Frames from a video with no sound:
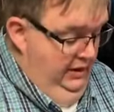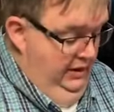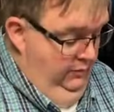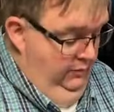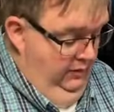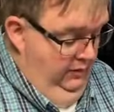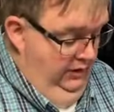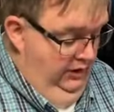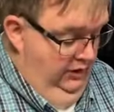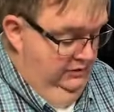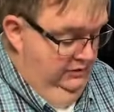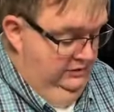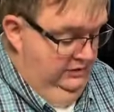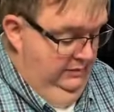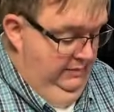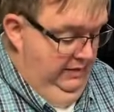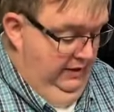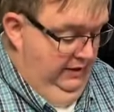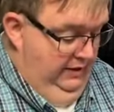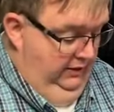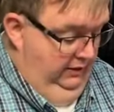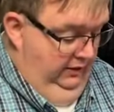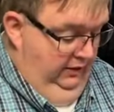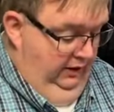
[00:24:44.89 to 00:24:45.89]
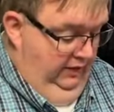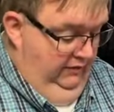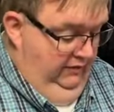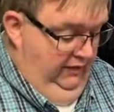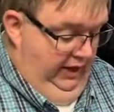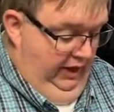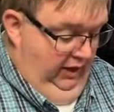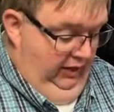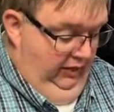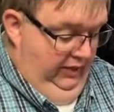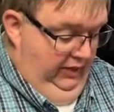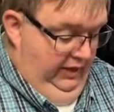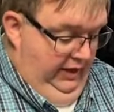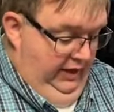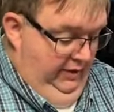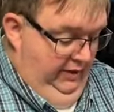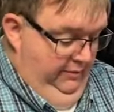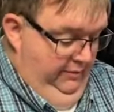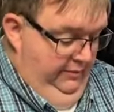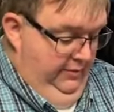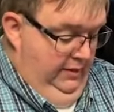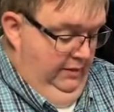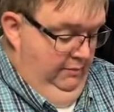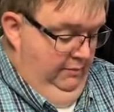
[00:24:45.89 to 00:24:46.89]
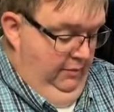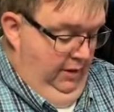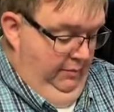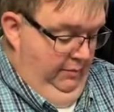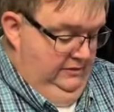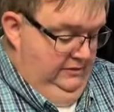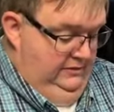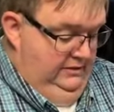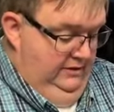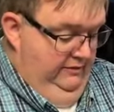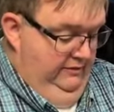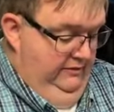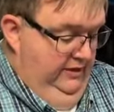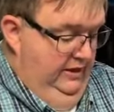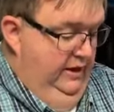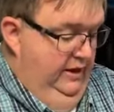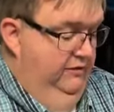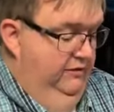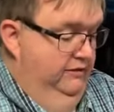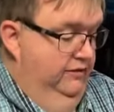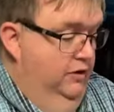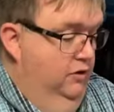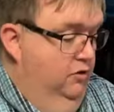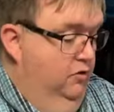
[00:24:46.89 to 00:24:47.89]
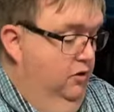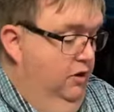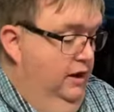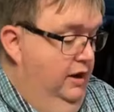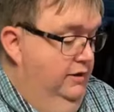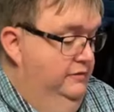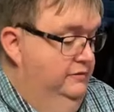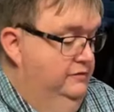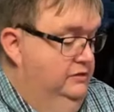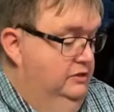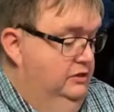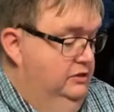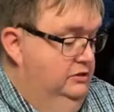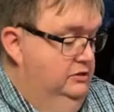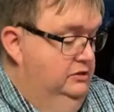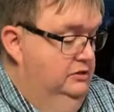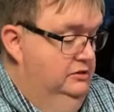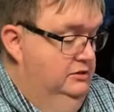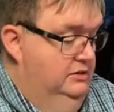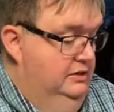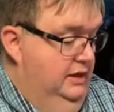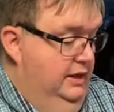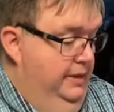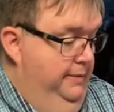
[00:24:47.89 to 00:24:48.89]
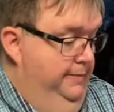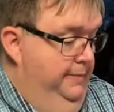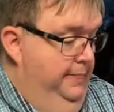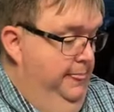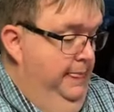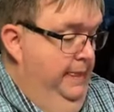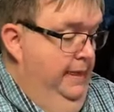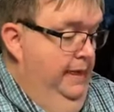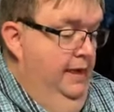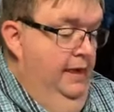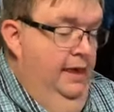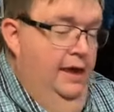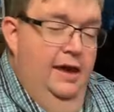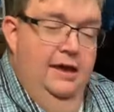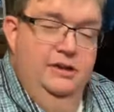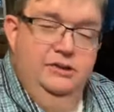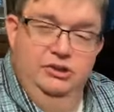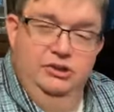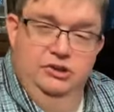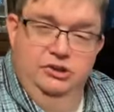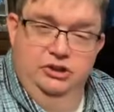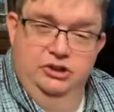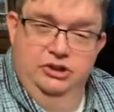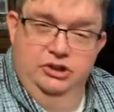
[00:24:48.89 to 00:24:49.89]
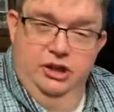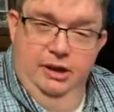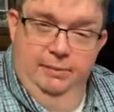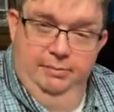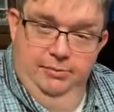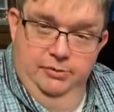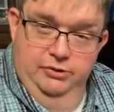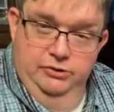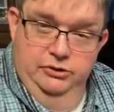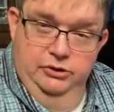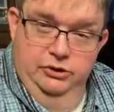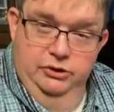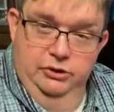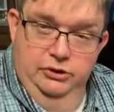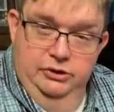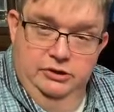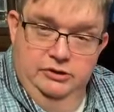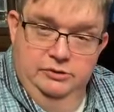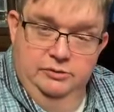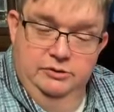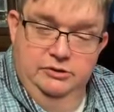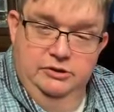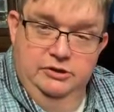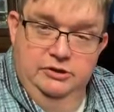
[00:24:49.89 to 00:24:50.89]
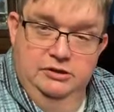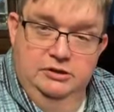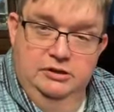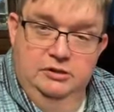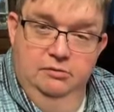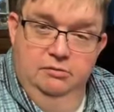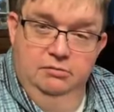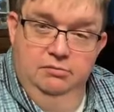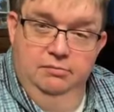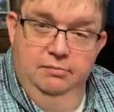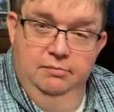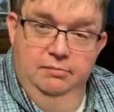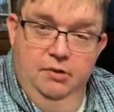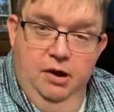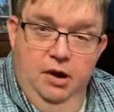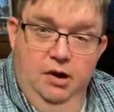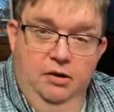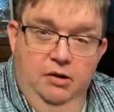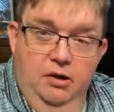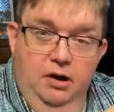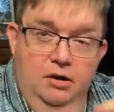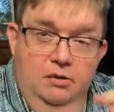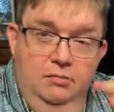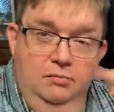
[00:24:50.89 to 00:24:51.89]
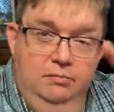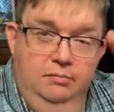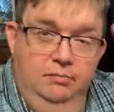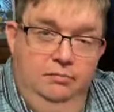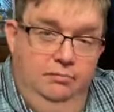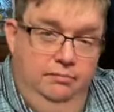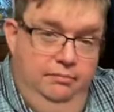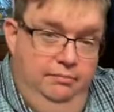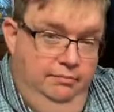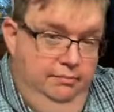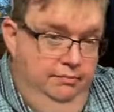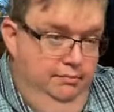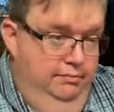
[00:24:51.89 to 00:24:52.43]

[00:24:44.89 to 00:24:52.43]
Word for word: And we usually make a little of all that. And Mama's even got a few graves. It um, has shepherd's hooks, which is the iron.